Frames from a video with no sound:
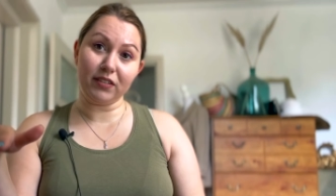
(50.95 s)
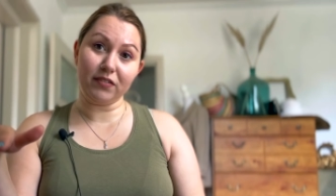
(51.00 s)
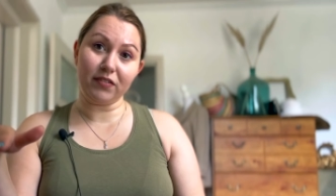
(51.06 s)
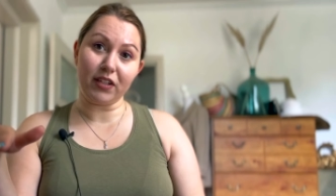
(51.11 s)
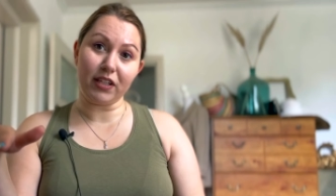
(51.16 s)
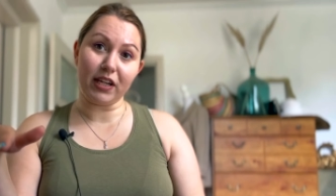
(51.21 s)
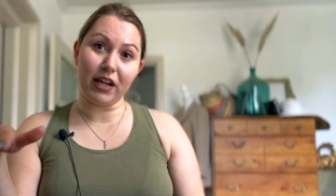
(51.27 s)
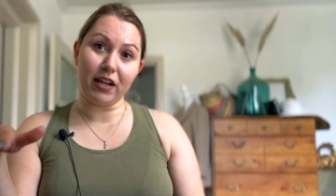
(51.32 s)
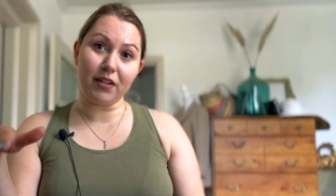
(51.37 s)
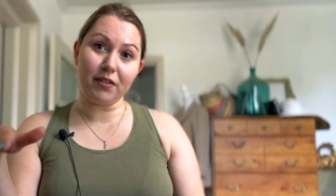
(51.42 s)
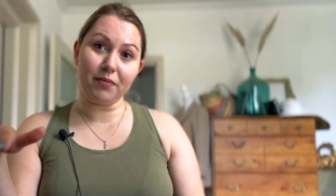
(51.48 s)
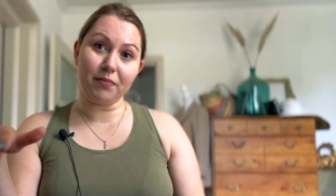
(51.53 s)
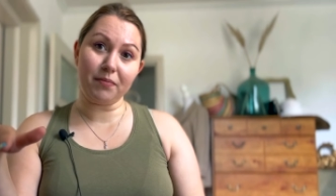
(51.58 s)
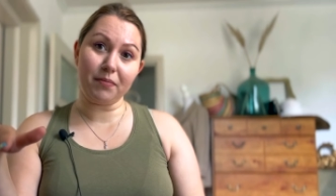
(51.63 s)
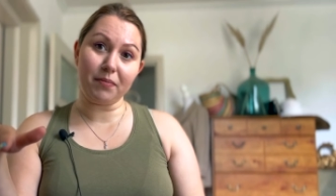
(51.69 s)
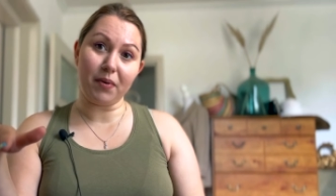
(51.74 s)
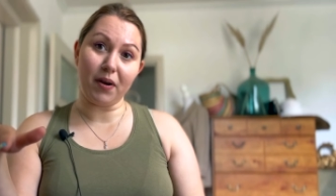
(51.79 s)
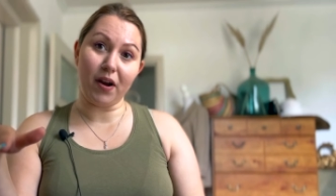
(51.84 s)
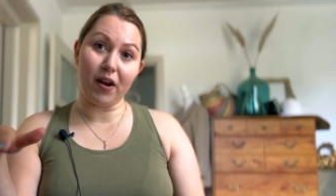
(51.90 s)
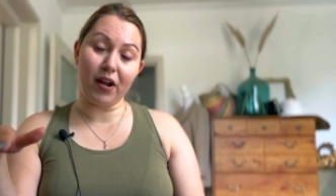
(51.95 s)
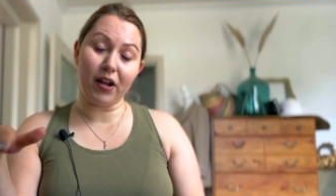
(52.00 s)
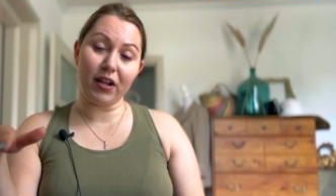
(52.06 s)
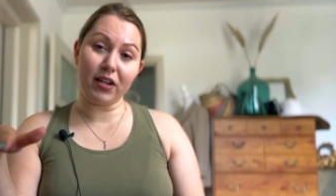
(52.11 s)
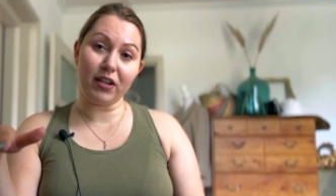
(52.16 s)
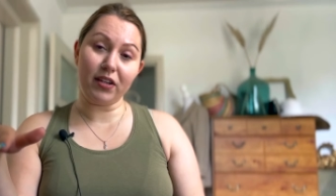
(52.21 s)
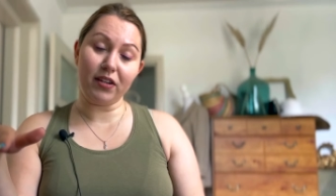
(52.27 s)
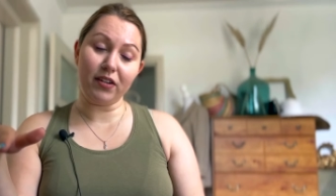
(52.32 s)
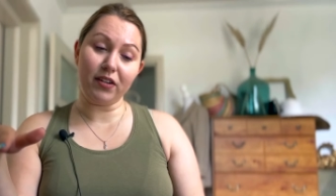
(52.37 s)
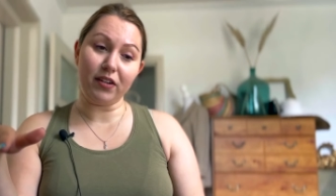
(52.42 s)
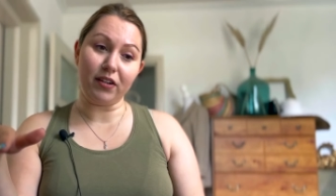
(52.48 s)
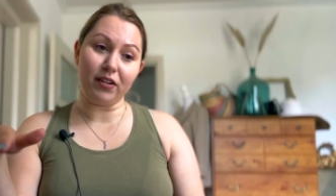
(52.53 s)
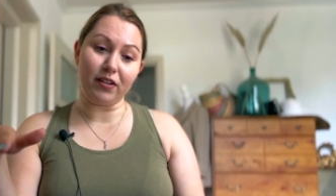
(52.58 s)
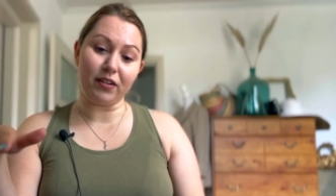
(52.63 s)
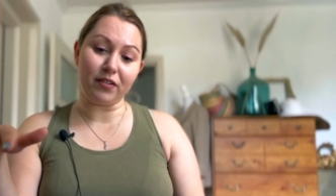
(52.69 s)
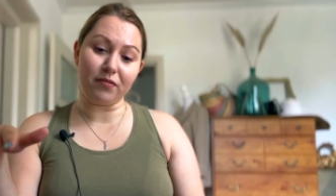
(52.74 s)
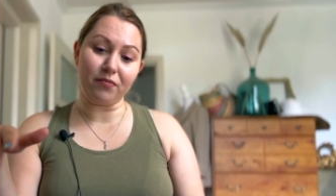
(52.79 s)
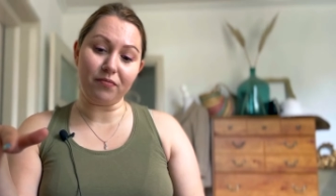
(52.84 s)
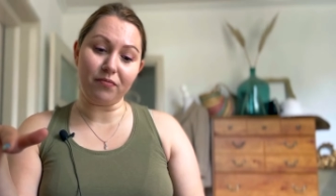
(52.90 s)
that I am bi,
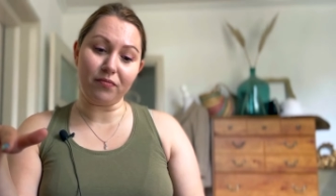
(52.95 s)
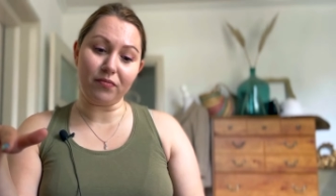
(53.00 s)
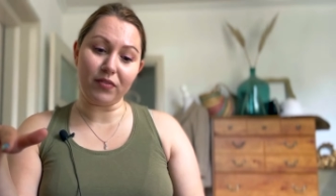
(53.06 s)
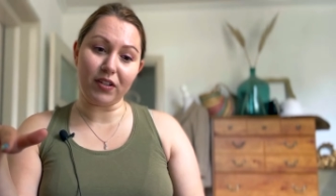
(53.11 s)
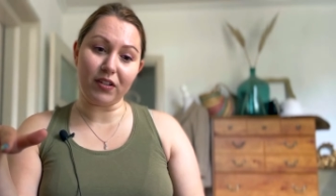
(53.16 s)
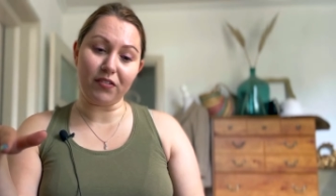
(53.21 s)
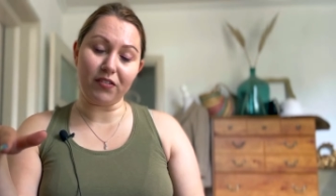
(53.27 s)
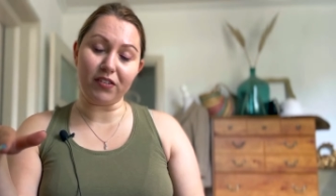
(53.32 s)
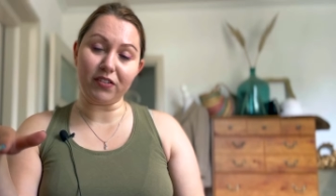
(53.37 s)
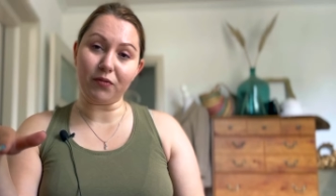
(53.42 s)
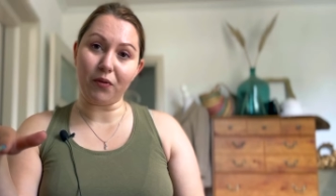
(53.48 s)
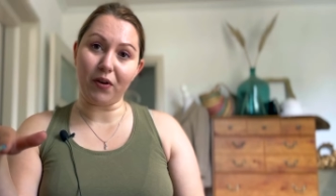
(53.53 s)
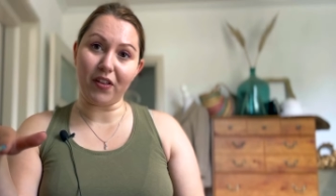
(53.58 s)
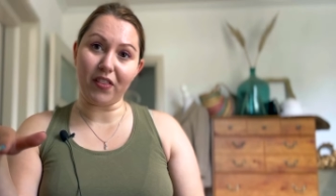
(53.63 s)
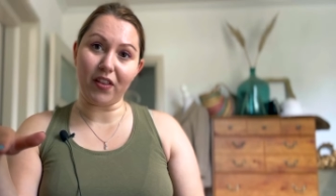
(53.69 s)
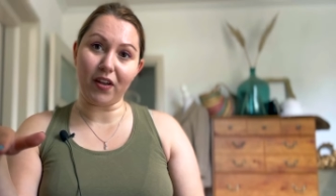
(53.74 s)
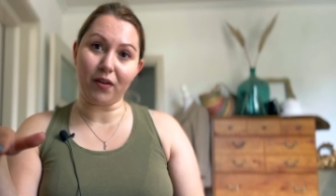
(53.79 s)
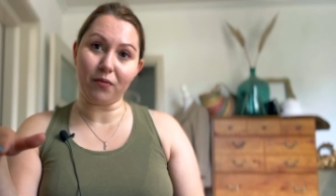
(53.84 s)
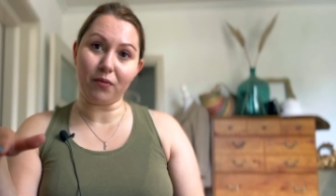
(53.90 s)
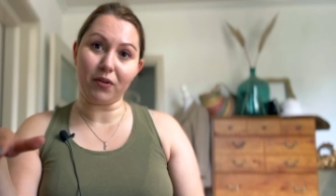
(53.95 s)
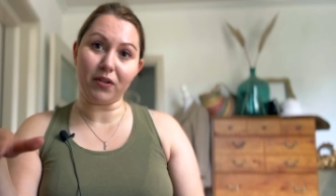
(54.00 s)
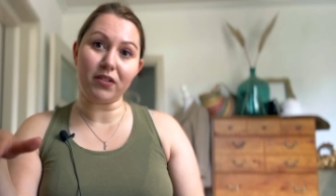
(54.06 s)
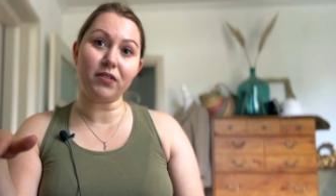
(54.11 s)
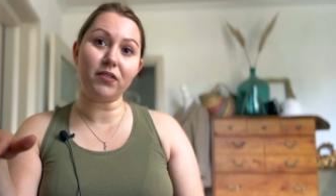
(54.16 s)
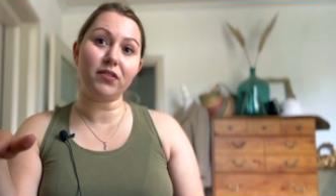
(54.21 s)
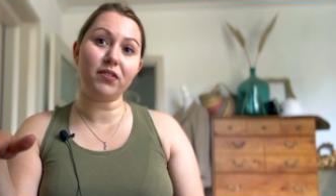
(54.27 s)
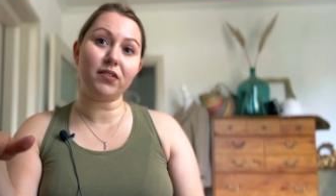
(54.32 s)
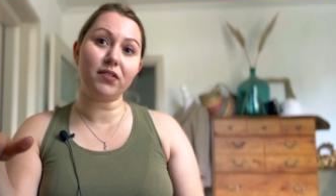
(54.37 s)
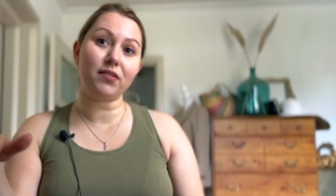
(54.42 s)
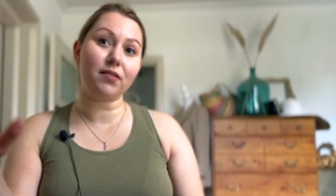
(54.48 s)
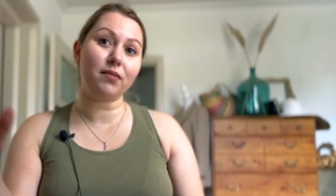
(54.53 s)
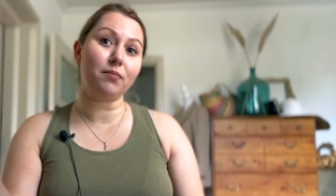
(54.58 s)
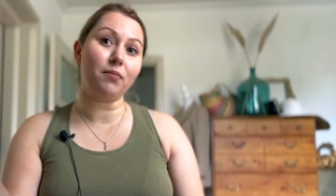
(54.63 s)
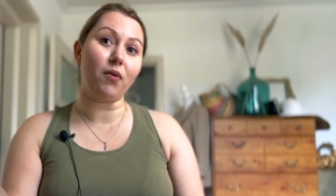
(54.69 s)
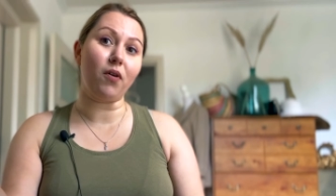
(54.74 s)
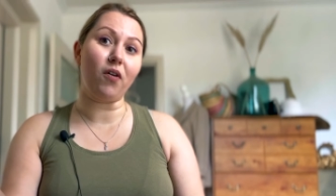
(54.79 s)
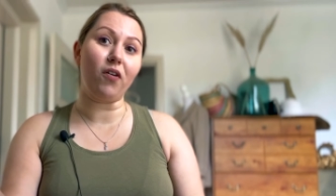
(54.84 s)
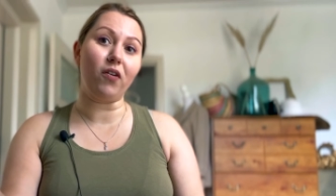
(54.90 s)
even when I was
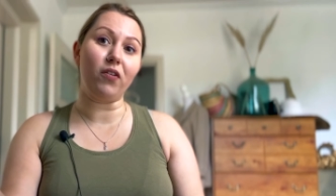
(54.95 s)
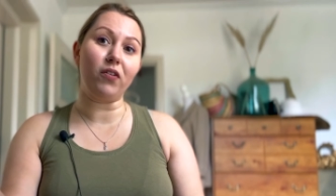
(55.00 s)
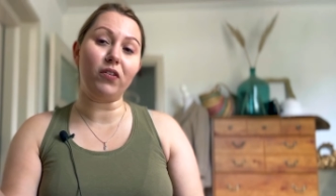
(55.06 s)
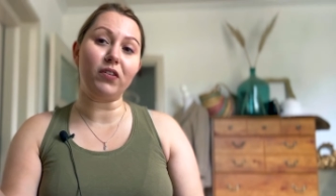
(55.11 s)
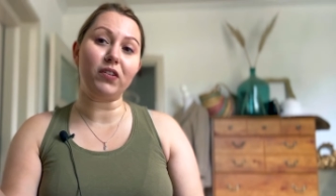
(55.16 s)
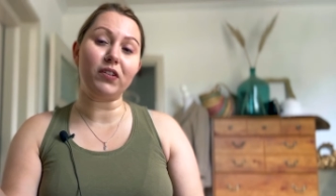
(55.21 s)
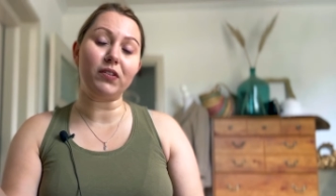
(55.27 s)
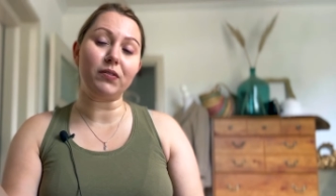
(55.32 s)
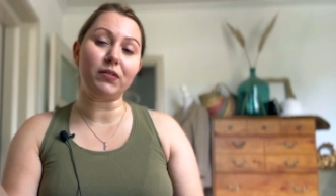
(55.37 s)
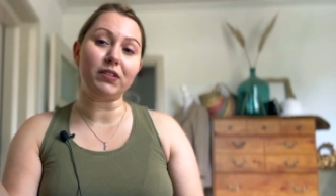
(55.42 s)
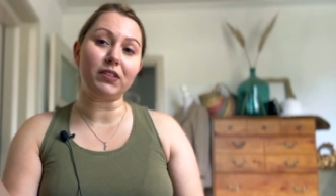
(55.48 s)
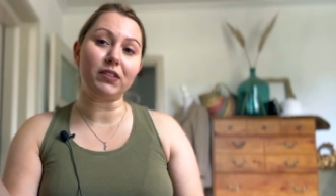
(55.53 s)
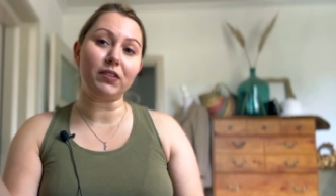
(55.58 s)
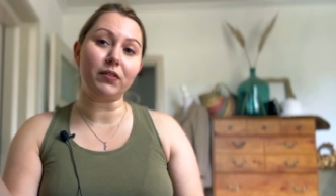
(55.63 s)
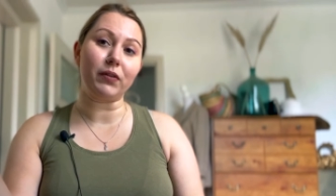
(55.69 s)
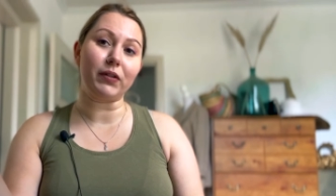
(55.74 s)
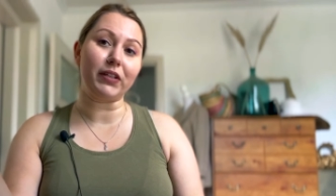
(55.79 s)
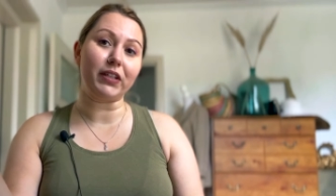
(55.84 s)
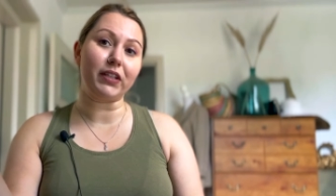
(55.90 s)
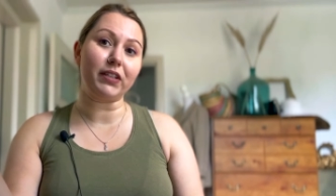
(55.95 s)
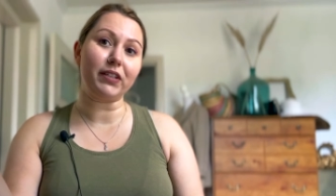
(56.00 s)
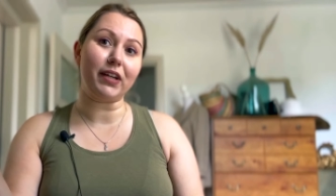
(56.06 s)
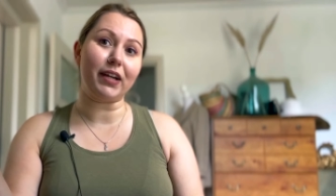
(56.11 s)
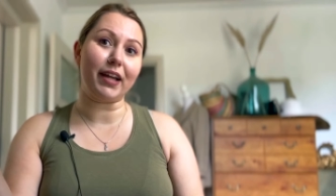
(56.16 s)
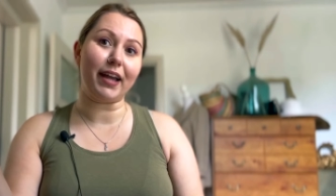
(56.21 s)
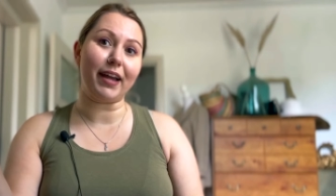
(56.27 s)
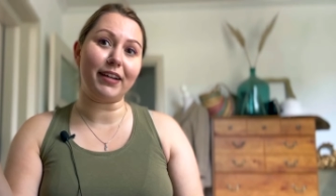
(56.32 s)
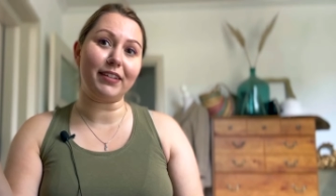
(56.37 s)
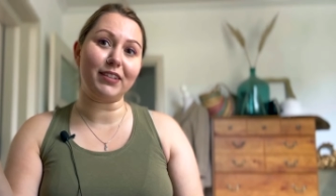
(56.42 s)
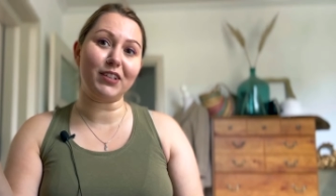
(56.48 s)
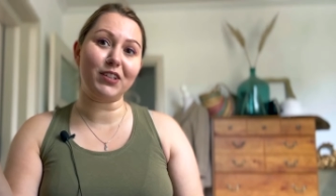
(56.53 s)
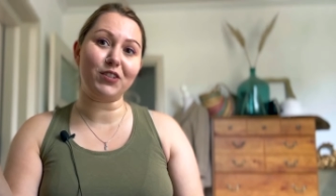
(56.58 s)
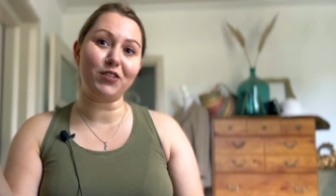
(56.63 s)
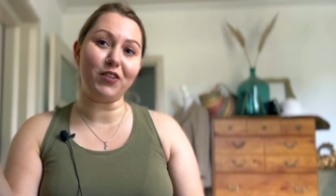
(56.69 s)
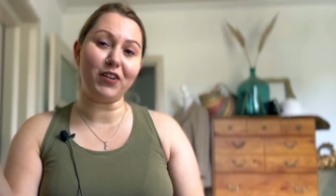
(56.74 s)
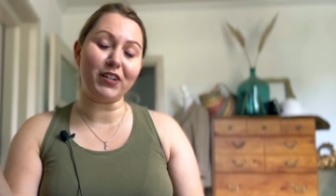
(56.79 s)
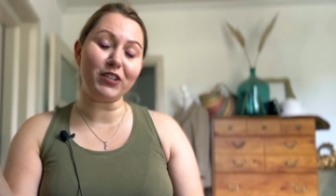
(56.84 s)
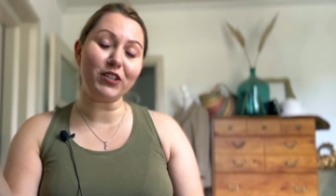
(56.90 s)
small, when I had a
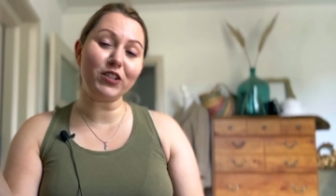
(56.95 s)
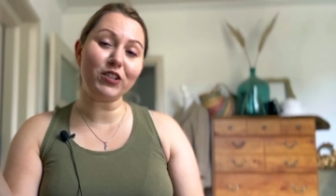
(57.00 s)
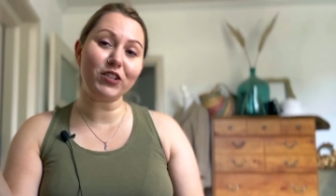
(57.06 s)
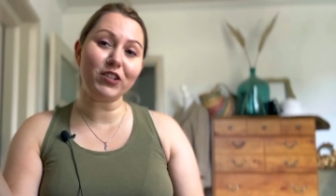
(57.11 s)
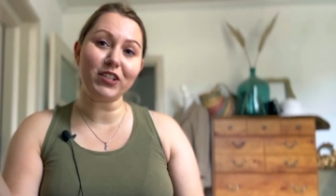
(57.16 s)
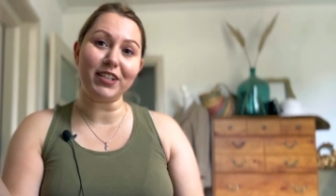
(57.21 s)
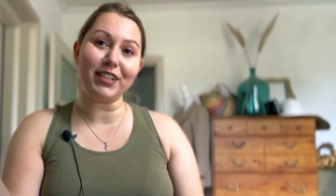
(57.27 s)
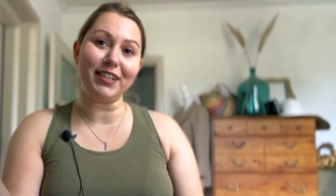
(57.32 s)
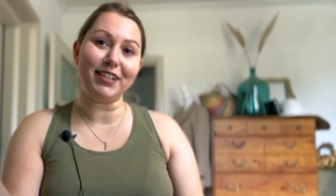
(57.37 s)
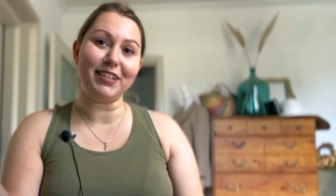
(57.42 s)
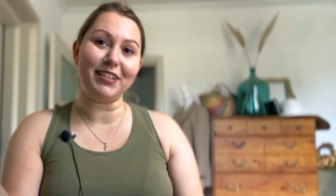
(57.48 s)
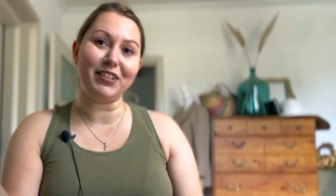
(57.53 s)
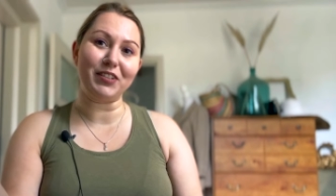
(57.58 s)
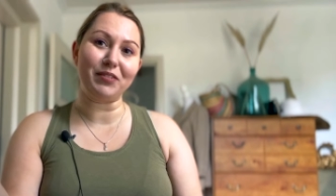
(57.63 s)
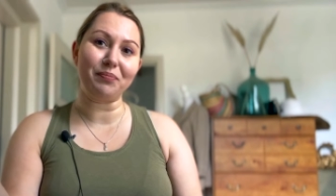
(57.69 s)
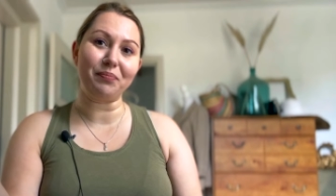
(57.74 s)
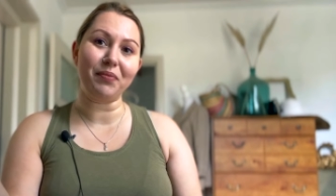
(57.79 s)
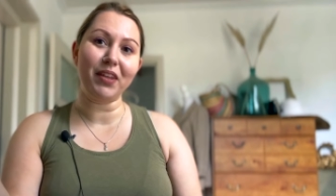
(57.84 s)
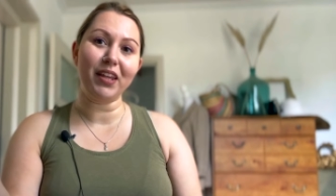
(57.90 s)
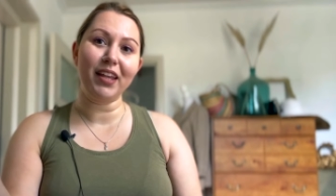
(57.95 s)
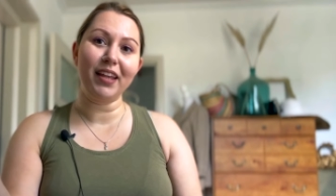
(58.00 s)
crush on